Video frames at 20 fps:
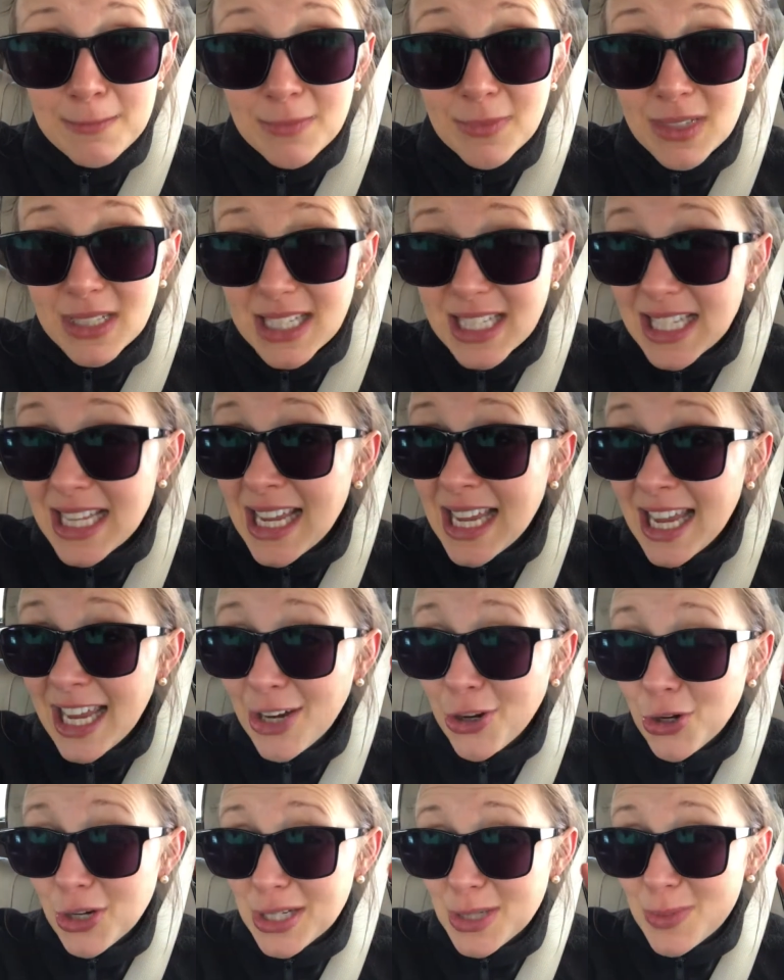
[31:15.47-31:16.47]
singing
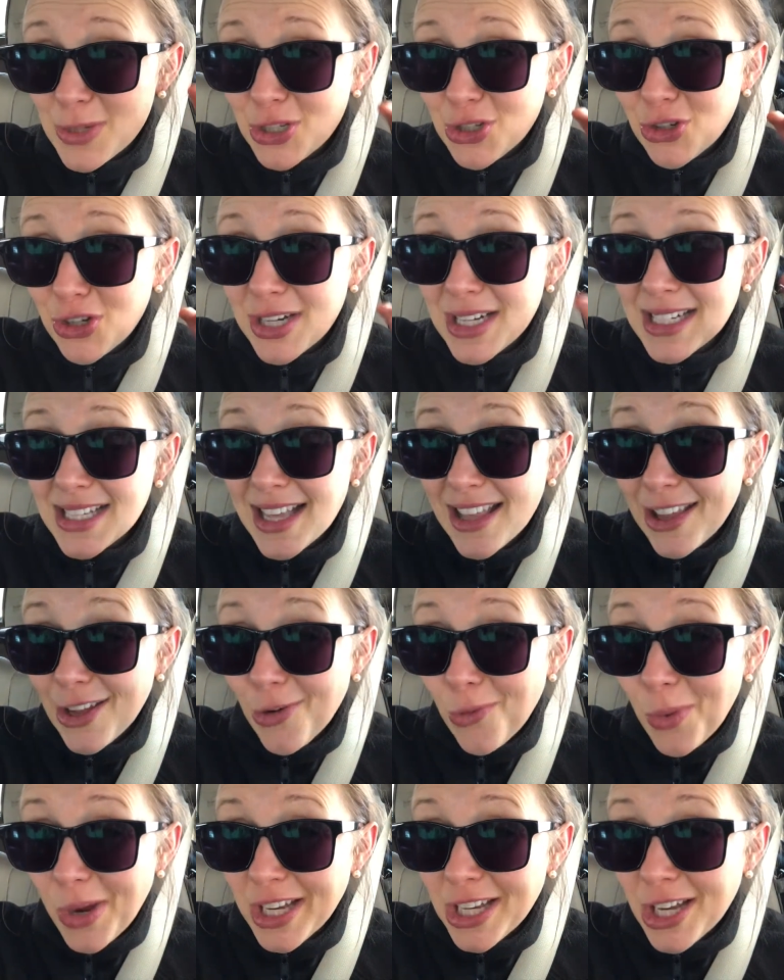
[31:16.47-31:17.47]
Christmas trees in their
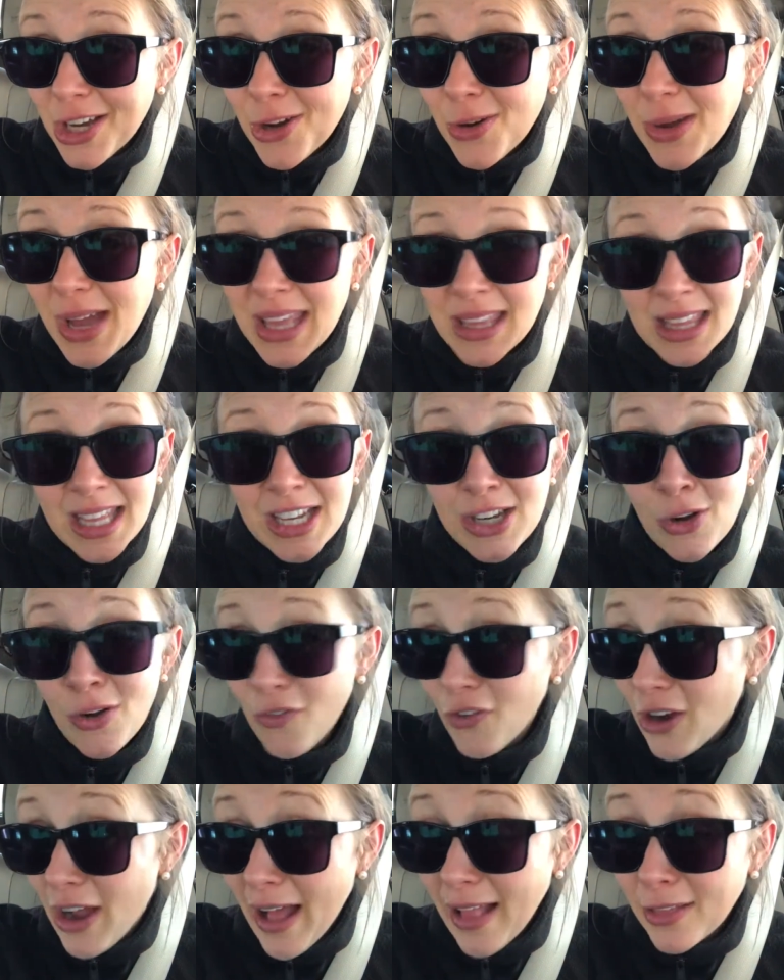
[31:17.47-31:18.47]
window, and they do it
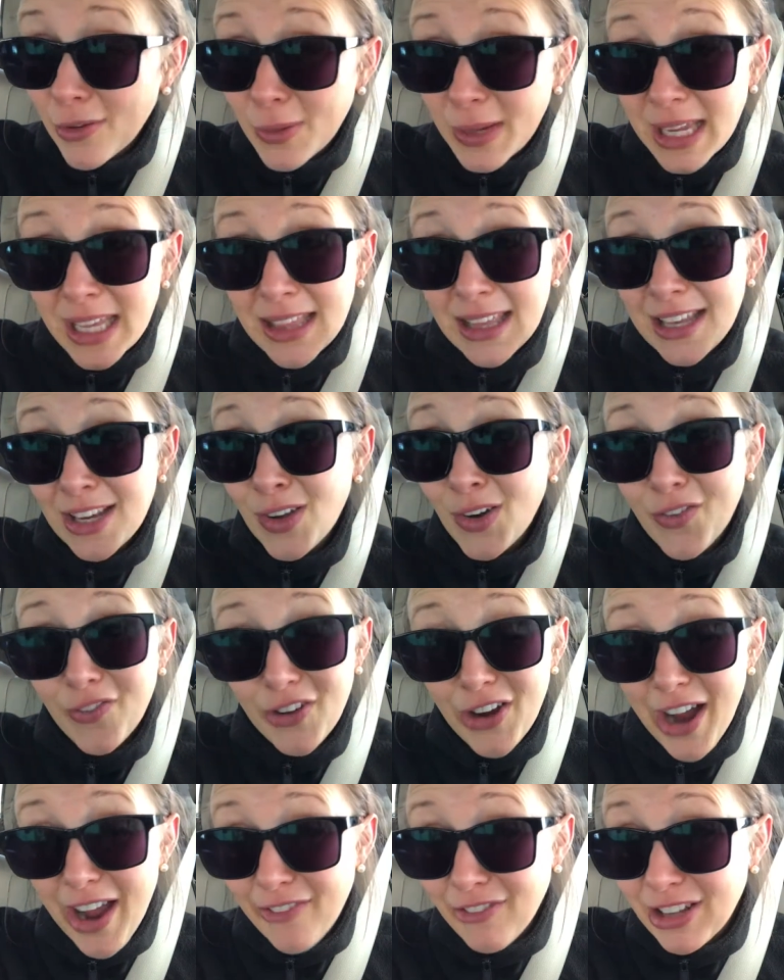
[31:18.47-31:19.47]
for Halloween. They do it
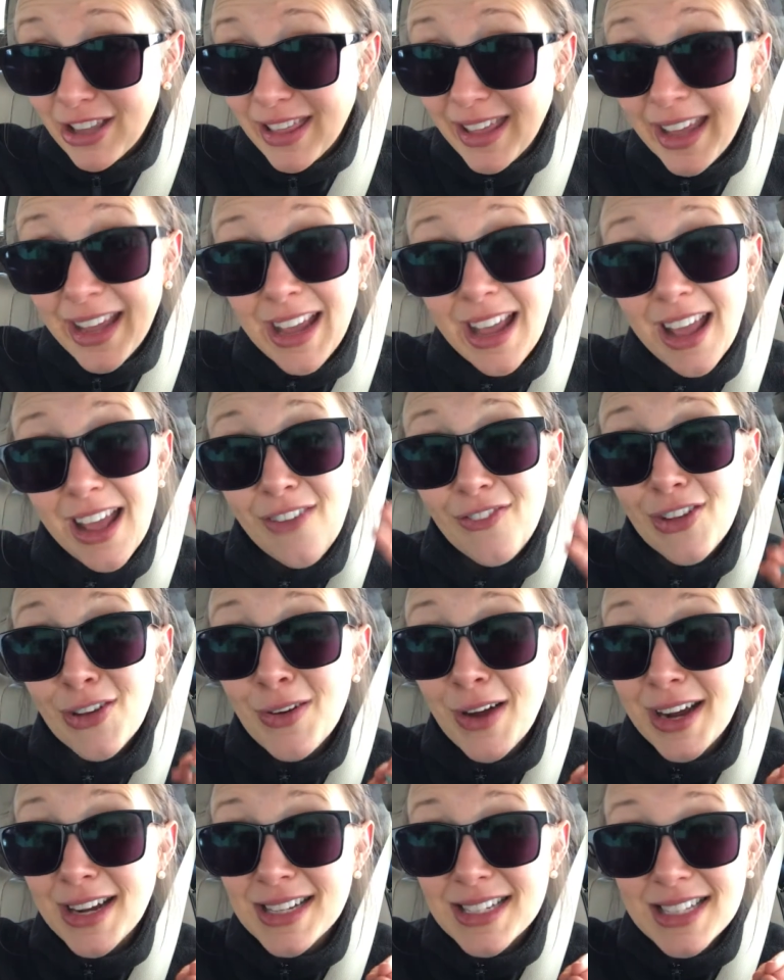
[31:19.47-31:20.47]
for everything. If you
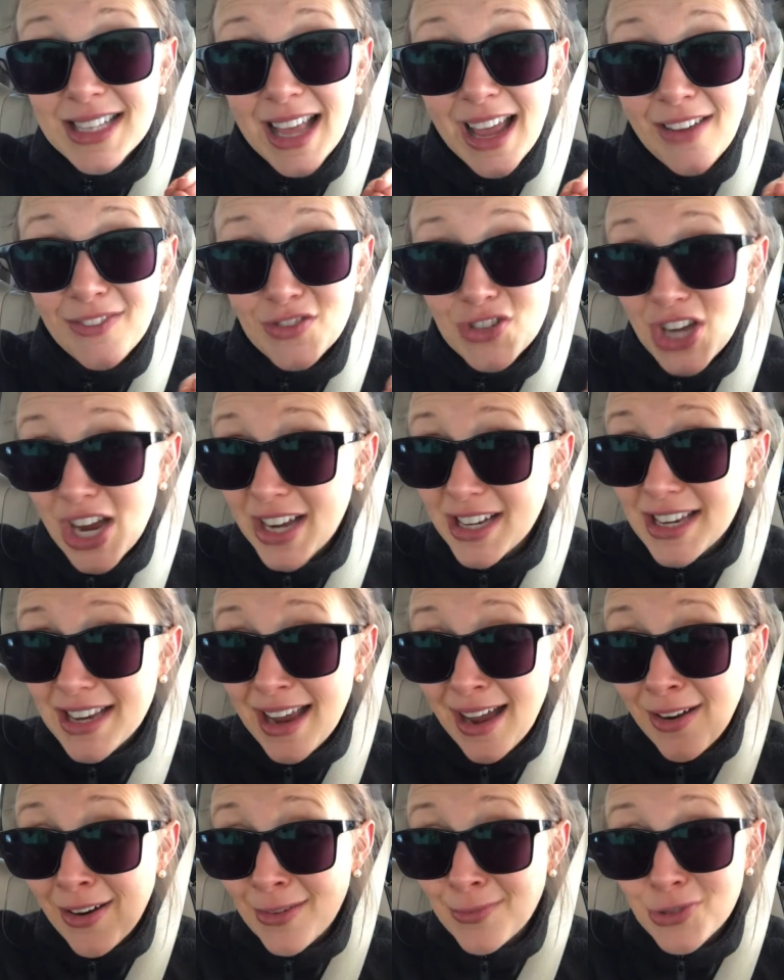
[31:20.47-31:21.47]
guys have checked it
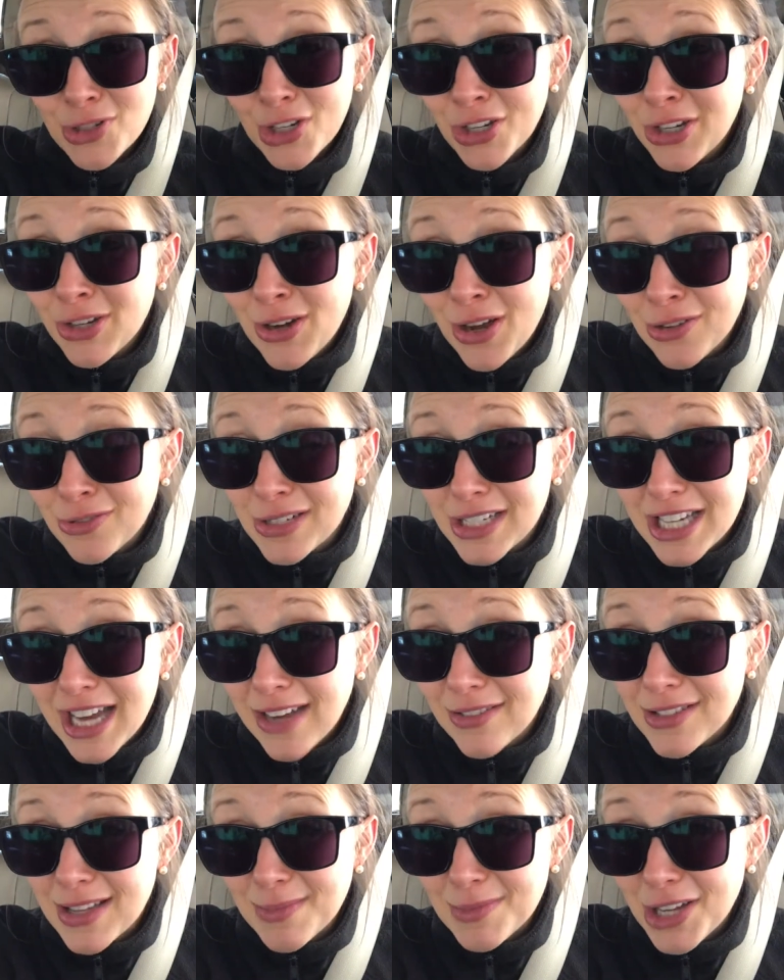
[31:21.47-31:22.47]
out, I'm sure you know which
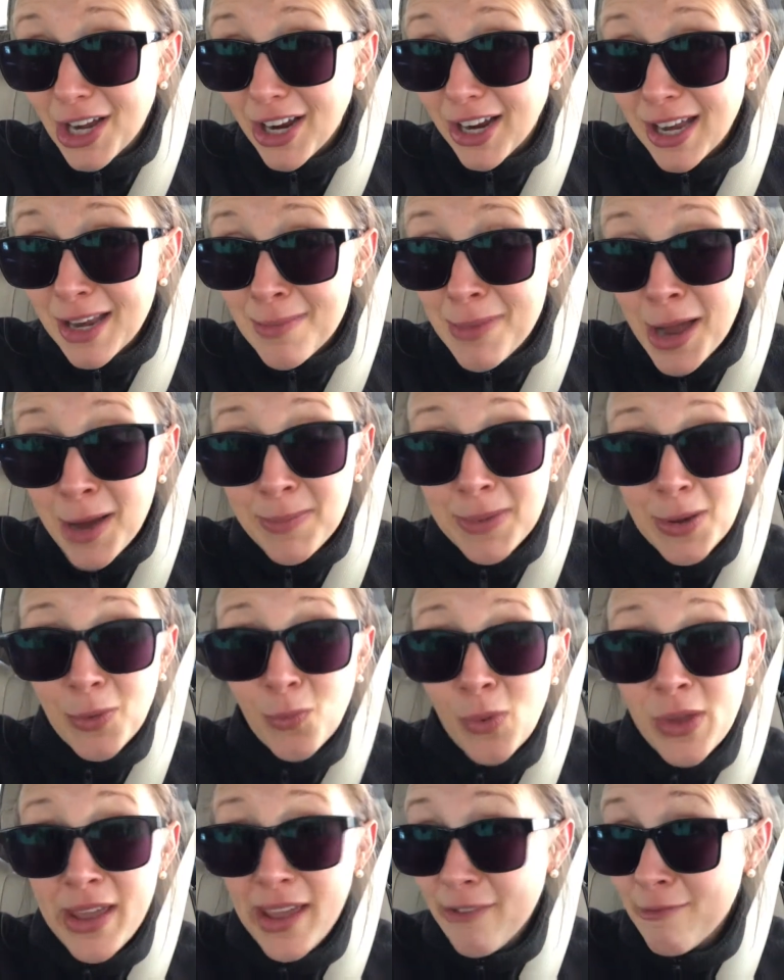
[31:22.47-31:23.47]
house I'm talking about, but
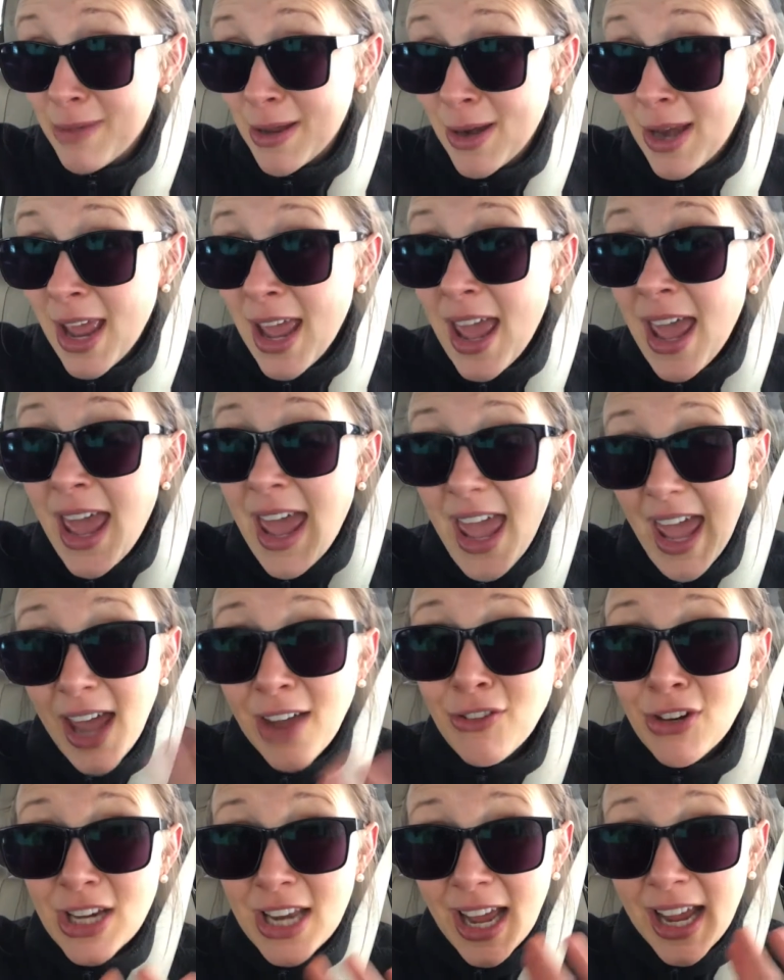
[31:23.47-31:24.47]
we have been,
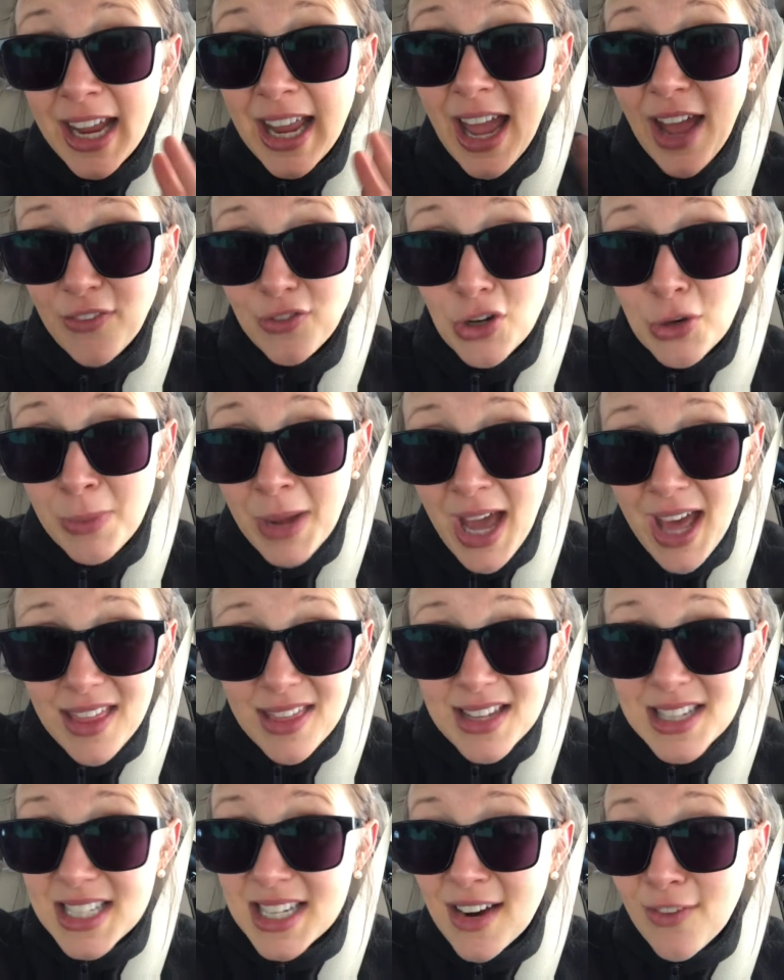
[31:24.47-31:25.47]
every night after bath
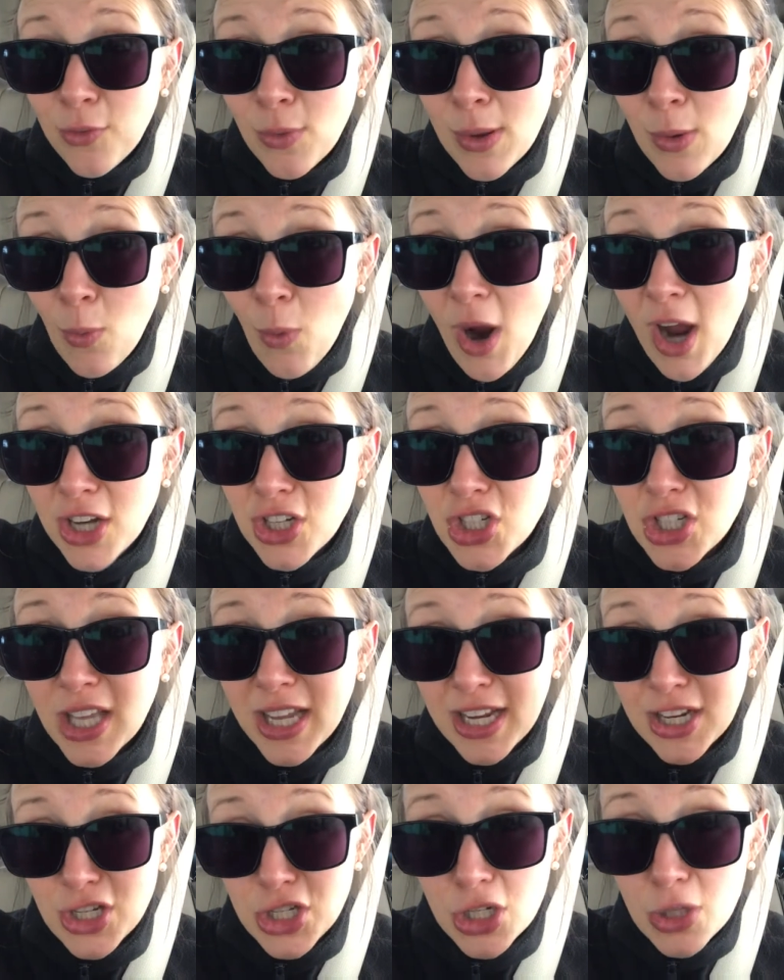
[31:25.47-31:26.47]
and stuff, we watch like
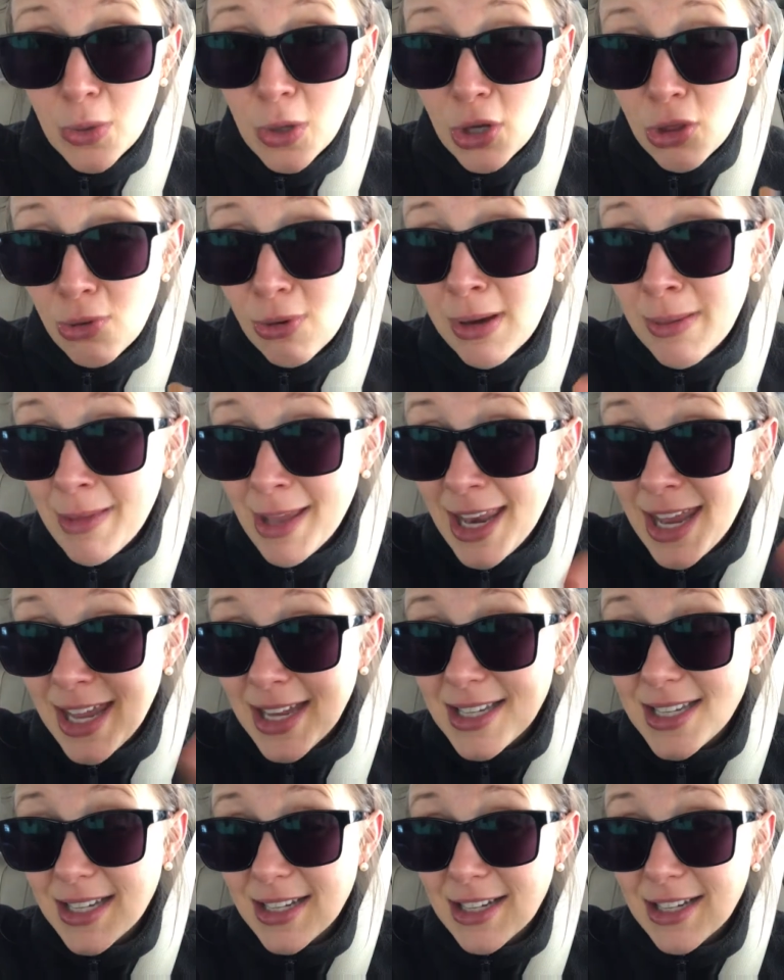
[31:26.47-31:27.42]
a 2 or 3 minute